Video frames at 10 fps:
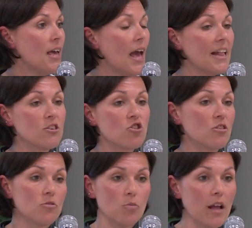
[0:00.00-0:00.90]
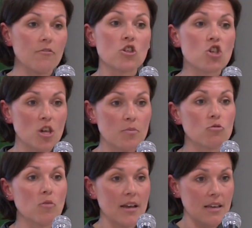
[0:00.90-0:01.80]
And it's just whatever the
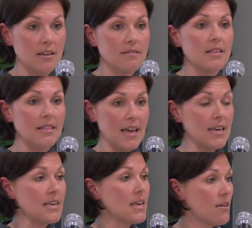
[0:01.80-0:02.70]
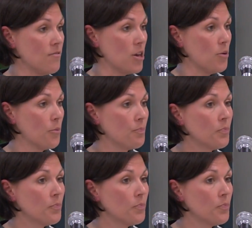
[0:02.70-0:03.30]
cheapest rate is that they can give you.